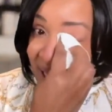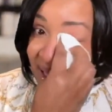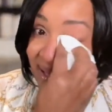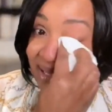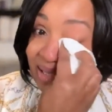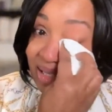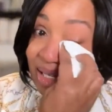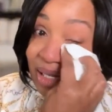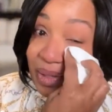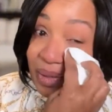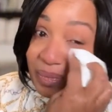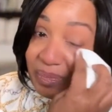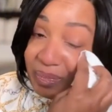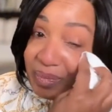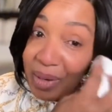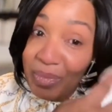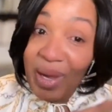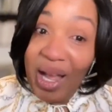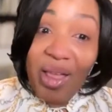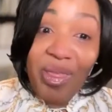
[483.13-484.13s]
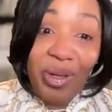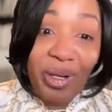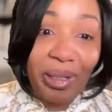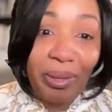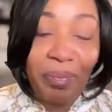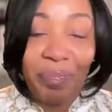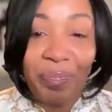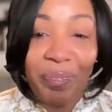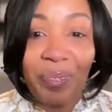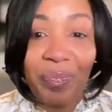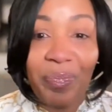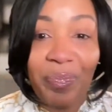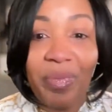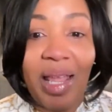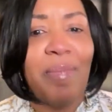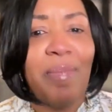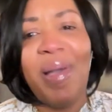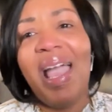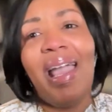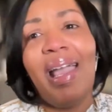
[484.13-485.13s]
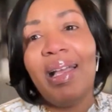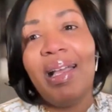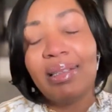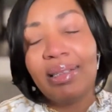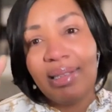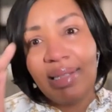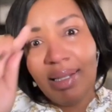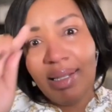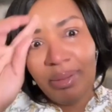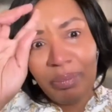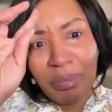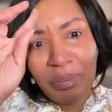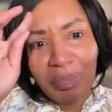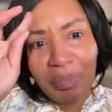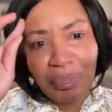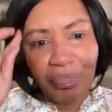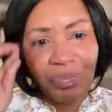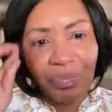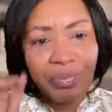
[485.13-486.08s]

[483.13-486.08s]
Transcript: So my mother had passed,